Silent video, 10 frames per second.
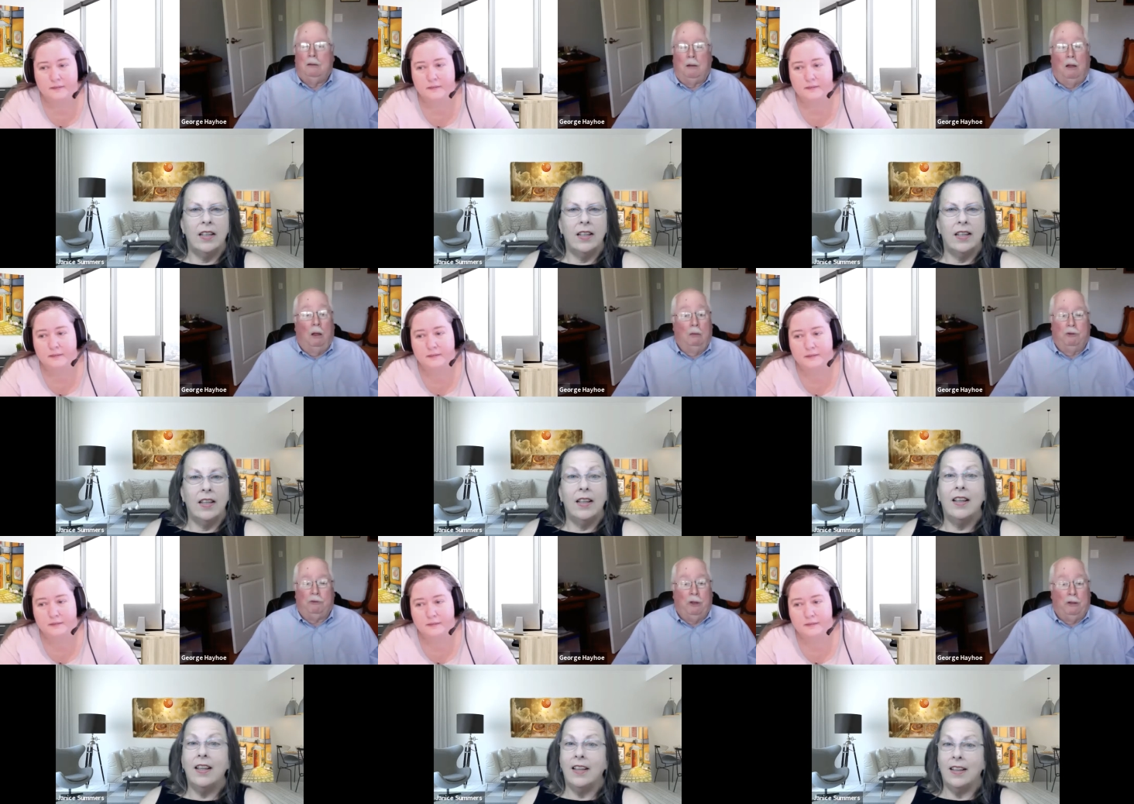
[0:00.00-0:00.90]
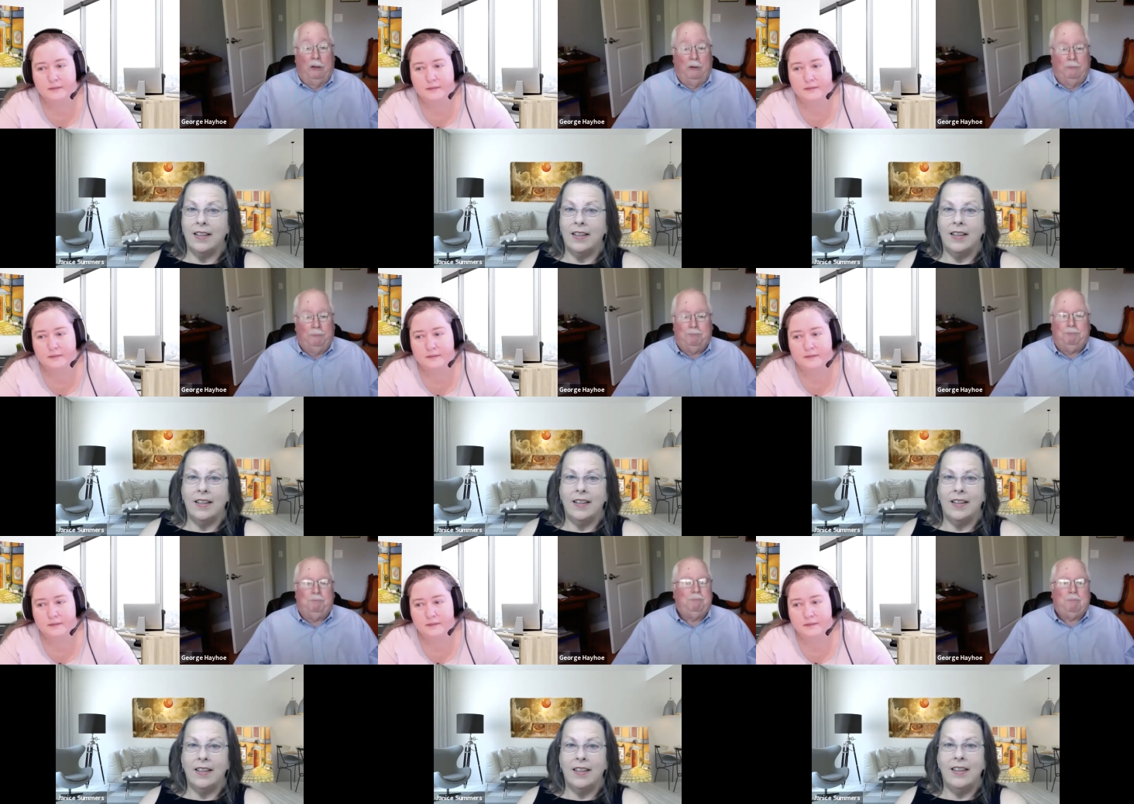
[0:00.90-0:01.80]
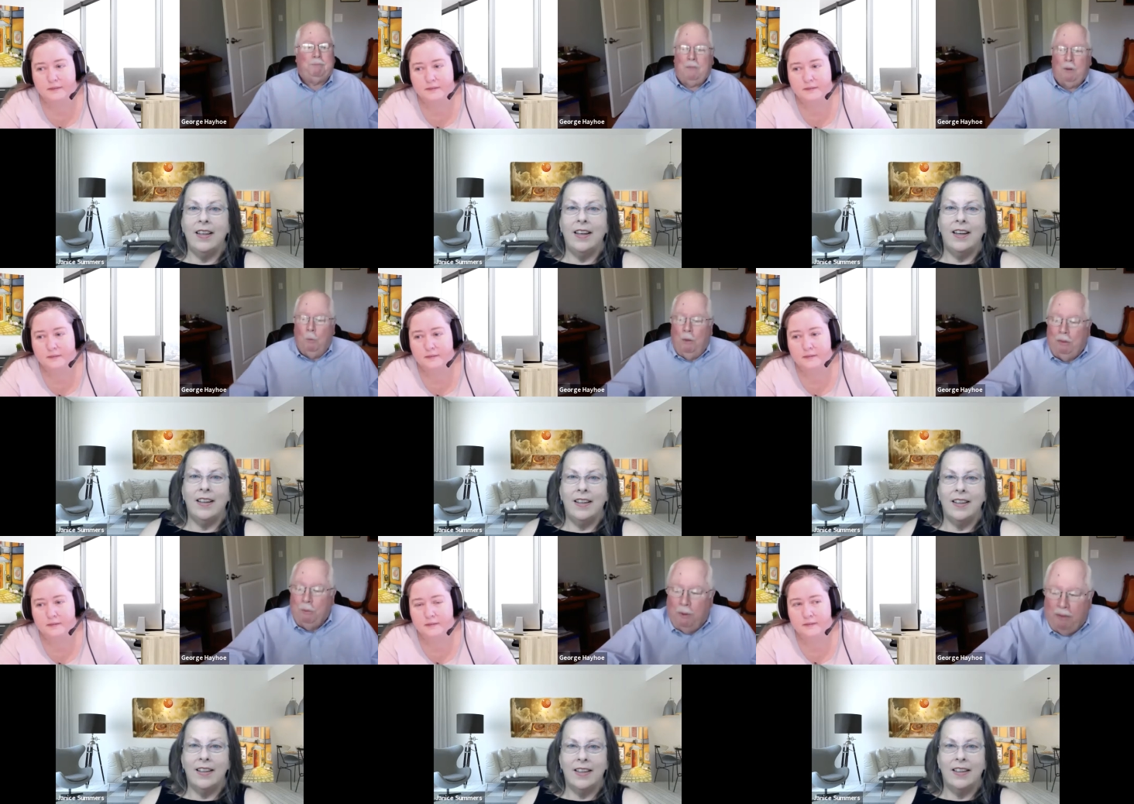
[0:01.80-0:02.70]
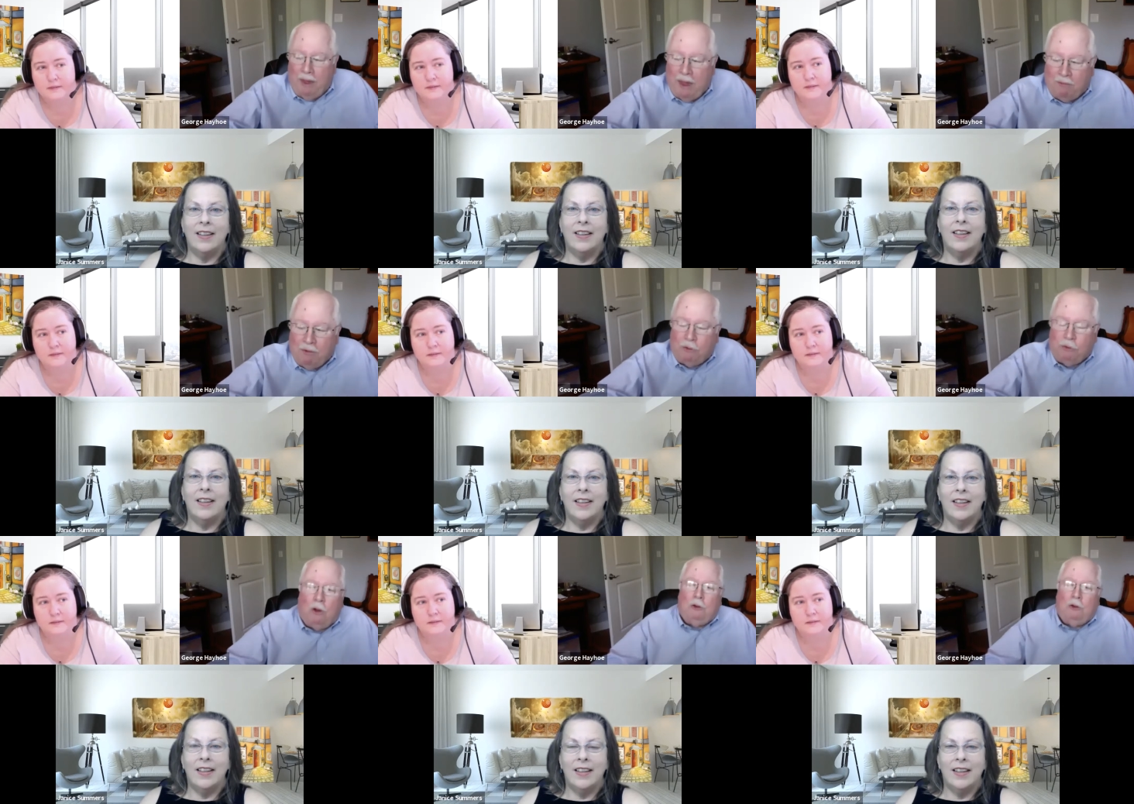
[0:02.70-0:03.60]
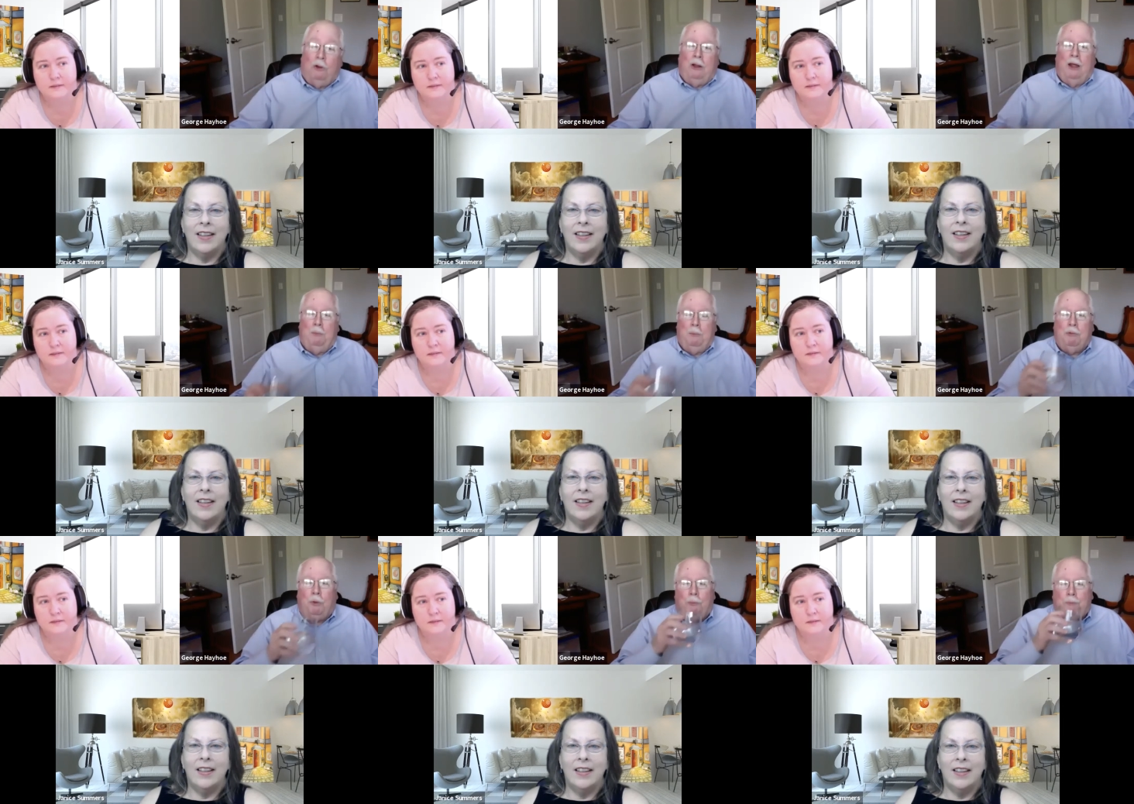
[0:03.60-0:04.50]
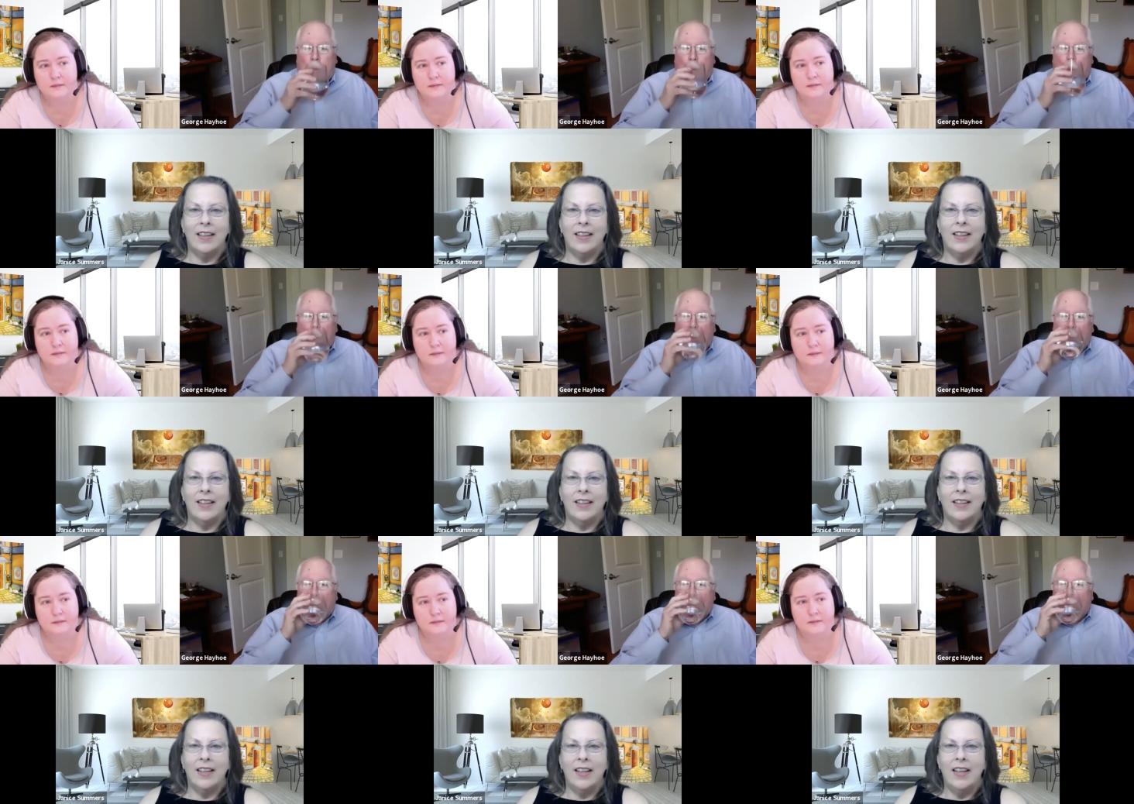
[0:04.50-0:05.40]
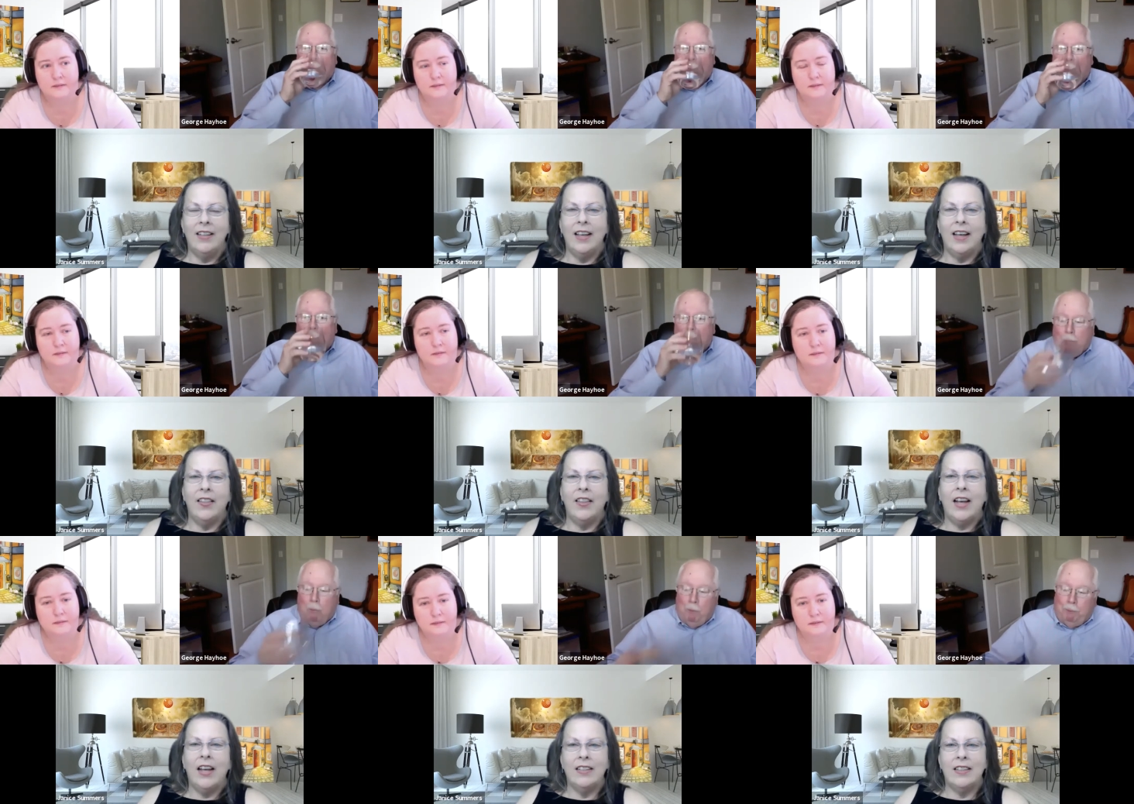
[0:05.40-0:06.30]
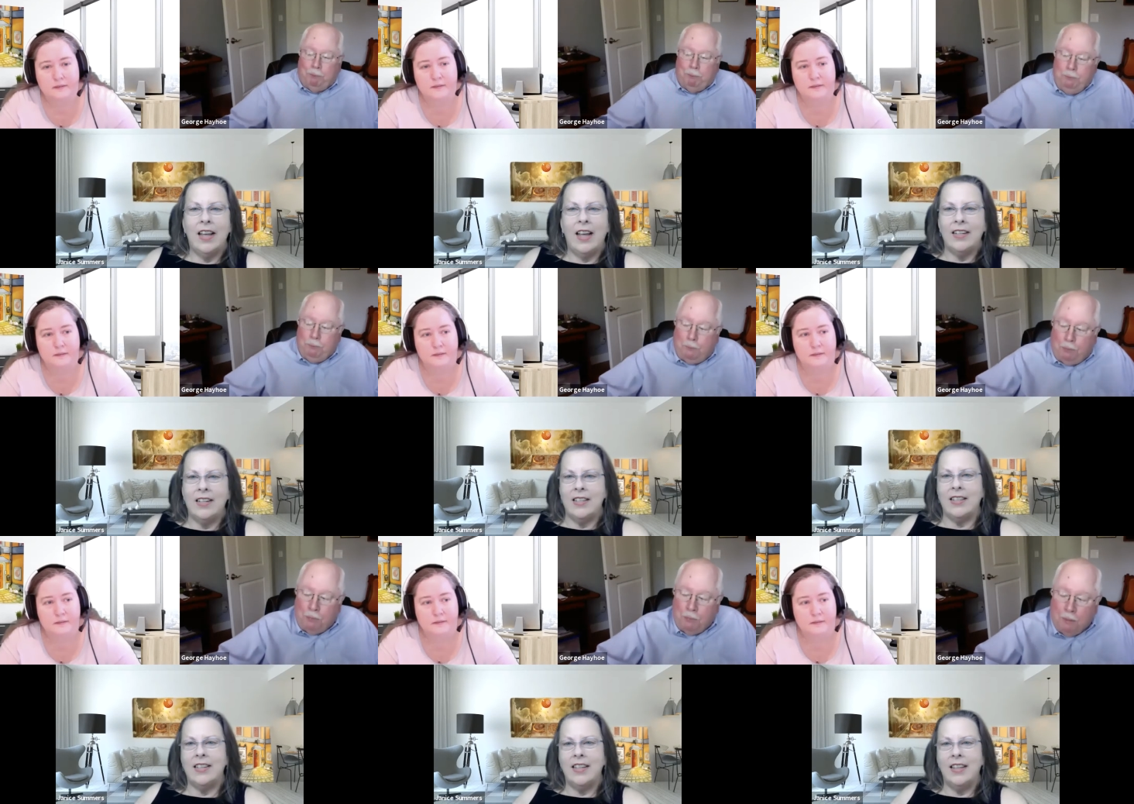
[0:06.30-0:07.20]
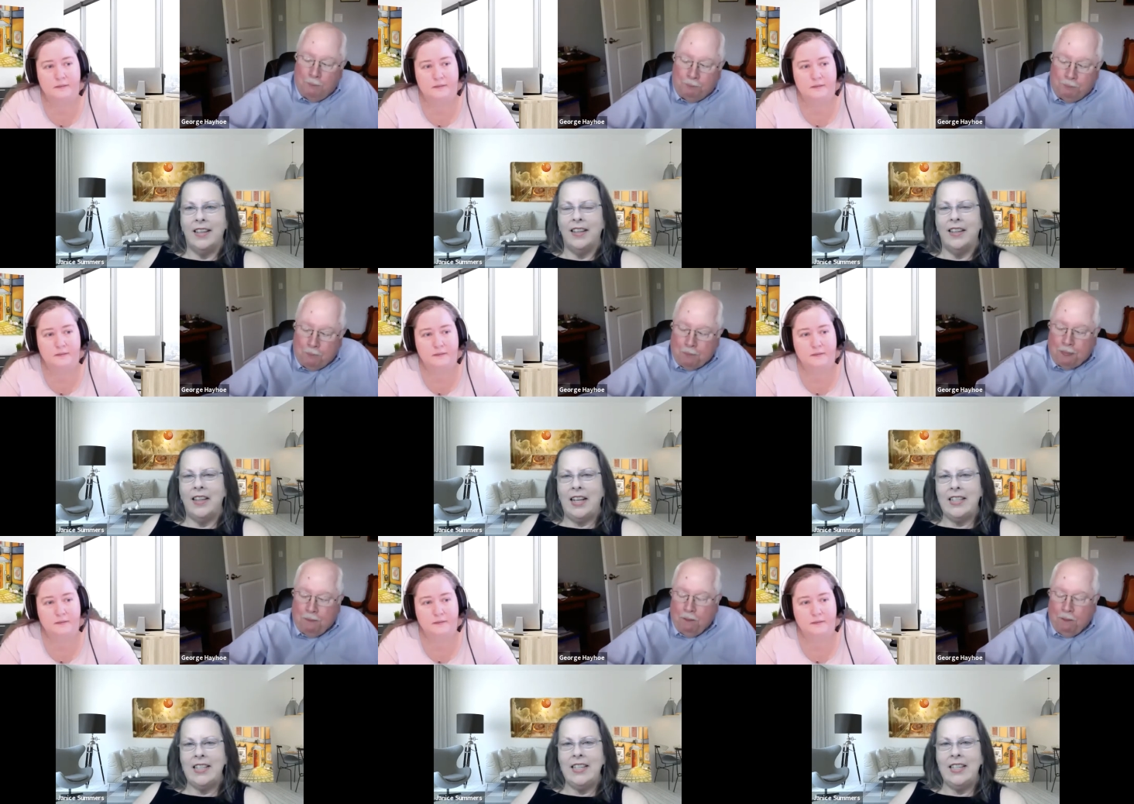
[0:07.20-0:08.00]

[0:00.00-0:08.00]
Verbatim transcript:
Speaker 1: all of a sudden? Yeah. When they haven't taught online before
Speaker 2: yeah that that is that's an